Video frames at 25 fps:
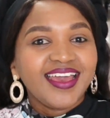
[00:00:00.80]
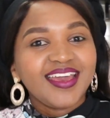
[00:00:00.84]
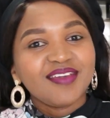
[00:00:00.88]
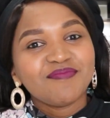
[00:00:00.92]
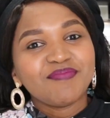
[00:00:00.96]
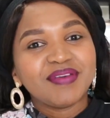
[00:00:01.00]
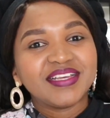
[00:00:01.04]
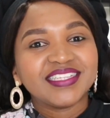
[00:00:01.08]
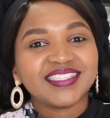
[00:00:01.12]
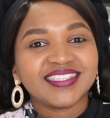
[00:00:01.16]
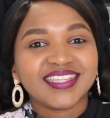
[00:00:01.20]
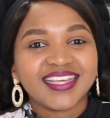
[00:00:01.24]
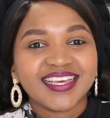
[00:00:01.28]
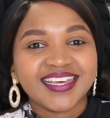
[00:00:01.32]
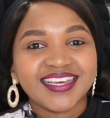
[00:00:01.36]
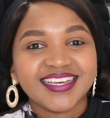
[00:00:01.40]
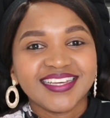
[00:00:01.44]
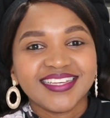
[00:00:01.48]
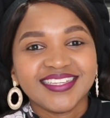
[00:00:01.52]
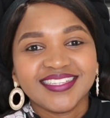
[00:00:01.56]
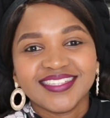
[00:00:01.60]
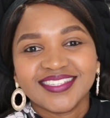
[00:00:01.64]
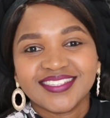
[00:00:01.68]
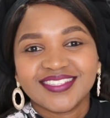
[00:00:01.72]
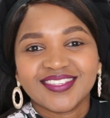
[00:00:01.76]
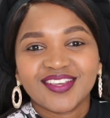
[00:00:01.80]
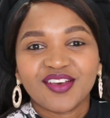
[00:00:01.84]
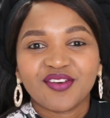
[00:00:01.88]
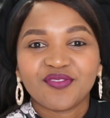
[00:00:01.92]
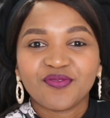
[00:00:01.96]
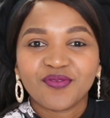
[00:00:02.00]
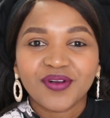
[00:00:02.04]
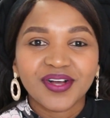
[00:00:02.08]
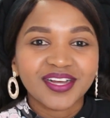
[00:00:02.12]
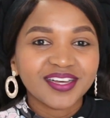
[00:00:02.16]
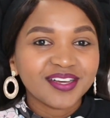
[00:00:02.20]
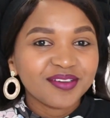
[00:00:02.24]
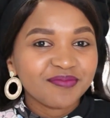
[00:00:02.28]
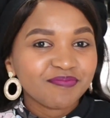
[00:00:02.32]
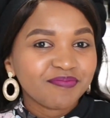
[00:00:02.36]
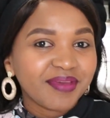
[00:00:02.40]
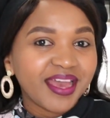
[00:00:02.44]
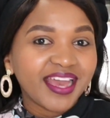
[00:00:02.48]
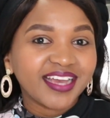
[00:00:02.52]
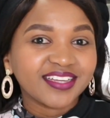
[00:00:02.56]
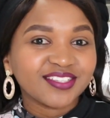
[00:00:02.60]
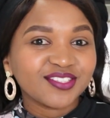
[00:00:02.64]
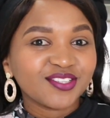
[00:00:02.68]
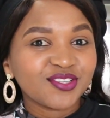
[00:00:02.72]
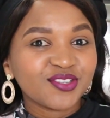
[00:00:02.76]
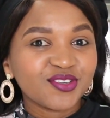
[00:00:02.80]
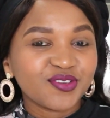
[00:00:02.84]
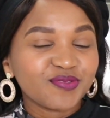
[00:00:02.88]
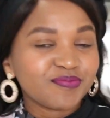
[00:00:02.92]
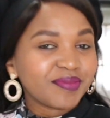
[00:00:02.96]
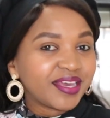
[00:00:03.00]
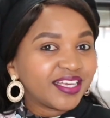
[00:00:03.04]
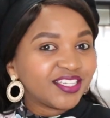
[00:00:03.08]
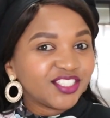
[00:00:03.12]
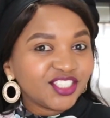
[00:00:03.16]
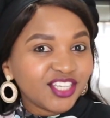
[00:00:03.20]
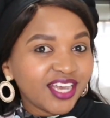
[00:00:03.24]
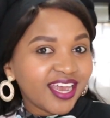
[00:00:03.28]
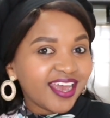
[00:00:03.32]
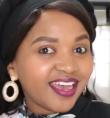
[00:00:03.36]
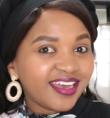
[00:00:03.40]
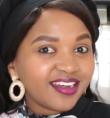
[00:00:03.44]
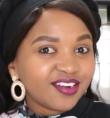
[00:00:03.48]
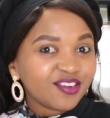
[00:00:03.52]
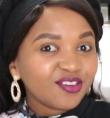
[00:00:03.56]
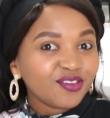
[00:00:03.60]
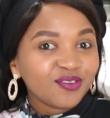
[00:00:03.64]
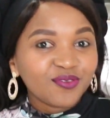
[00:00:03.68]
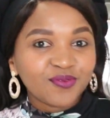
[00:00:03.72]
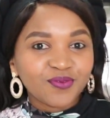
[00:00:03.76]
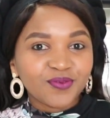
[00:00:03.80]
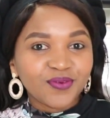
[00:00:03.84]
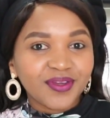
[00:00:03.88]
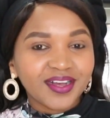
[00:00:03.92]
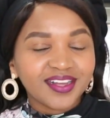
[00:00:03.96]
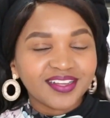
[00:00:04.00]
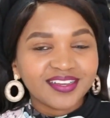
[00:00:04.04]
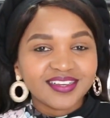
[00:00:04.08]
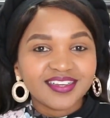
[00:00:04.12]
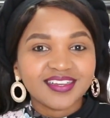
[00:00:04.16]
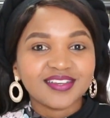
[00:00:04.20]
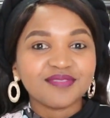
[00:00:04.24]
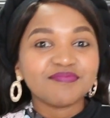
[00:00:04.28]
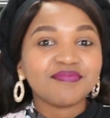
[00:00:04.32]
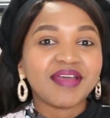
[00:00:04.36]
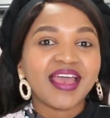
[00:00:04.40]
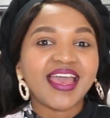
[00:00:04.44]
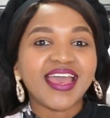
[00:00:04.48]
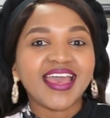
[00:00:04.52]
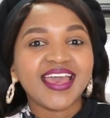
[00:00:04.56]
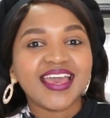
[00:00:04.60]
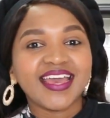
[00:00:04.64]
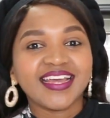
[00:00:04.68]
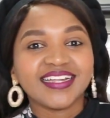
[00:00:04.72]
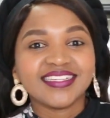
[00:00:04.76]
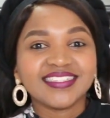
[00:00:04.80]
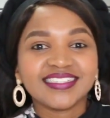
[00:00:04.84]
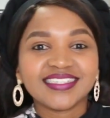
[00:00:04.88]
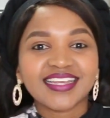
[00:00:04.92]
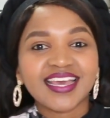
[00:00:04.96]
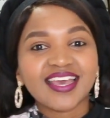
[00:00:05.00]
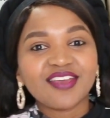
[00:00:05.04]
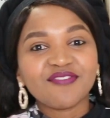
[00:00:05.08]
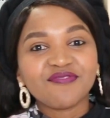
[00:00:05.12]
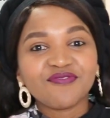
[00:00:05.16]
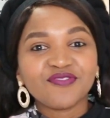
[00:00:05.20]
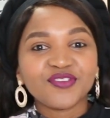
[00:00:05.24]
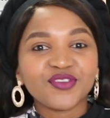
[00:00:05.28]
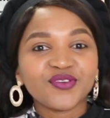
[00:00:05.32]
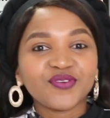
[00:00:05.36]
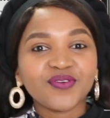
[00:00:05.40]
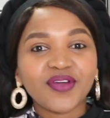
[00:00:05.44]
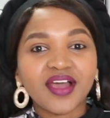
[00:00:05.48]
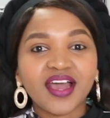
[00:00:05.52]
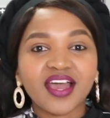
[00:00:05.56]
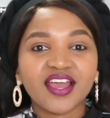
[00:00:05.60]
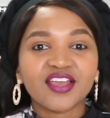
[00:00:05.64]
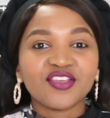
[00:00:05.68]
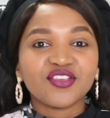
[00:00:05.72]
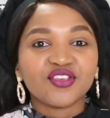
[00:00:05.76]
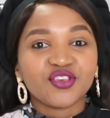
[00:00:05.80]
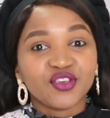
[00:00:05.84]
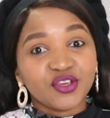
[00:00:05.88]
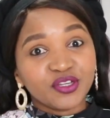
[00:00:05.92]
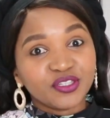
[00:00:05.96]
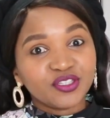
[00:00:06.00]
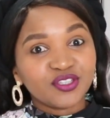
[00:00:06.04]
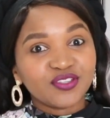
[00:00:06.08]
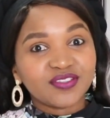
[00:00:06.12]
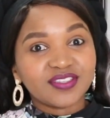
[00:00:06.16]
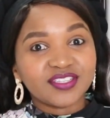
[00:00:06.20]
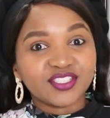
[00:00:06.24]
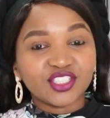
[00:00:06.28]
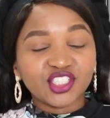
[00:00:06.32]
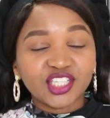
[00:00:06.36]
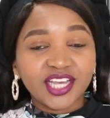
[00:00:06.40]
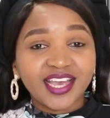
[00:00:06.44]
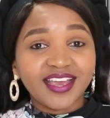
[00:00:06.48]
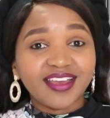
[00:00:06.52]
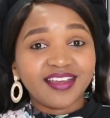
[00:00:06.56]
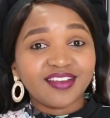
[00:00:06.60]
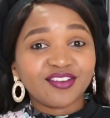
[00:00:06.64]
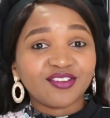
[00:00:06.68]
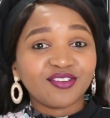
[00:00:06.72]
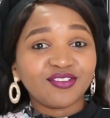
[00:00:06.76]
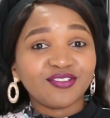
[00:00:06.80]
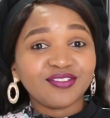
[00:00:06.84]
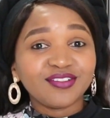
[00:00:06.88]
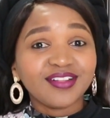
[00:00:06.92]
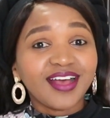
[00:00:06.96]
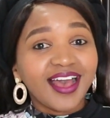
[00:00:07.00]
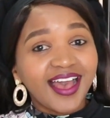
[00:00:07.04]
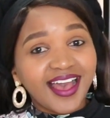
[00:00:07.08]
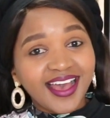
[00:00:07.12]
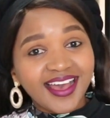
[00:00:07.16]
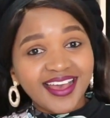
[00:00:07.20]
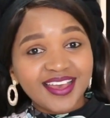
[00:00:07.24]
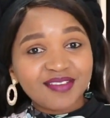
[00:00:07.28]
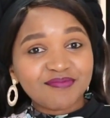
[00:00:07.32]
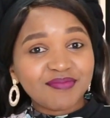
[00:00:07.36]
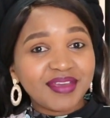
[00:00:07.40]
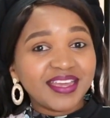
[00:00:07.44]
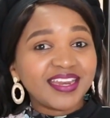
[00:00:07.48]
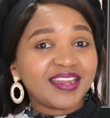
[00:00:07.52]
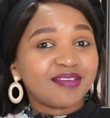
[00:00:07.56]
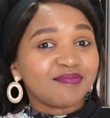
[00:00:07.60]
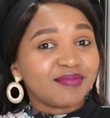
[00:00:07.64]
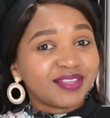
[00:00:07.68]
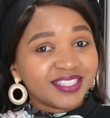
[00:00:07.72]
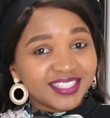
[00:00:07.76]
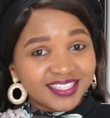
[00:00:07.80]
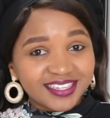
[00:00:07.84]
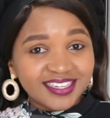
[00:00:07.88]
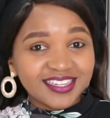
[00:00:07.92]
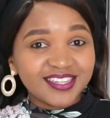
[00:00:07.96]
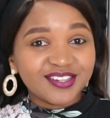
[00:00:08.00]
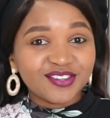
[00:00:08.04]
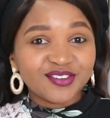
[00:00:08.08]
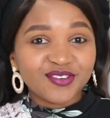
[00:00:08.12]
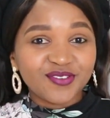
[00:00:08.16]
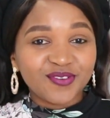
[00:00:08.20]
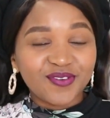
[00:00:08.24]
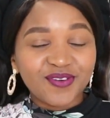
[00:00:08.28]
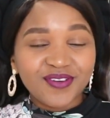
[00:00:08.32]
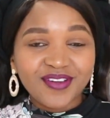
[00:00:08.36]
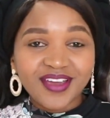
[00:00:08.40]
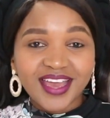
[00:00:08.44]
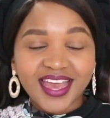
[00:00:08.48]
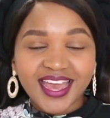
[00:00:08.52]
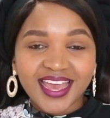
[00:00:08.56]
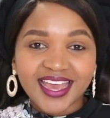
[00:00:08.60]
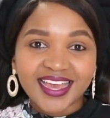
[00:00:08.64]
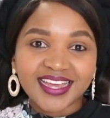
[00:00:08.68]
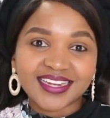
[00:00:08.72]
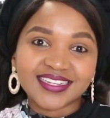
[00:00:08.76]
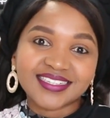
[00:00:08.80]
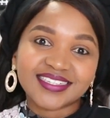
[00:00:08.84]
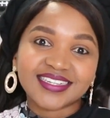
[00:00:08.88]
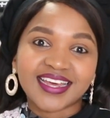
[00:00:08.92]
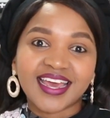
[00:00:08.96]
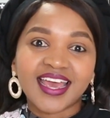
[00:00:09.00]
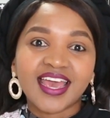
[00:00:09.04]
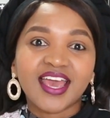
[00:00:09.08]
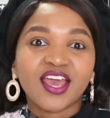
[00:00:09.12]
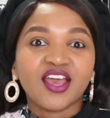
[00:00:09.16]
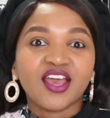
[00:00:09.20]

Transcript: Hey besties, welcome back to my channel. Welcome. And if you are new to this channel, hi, my name is Leendo and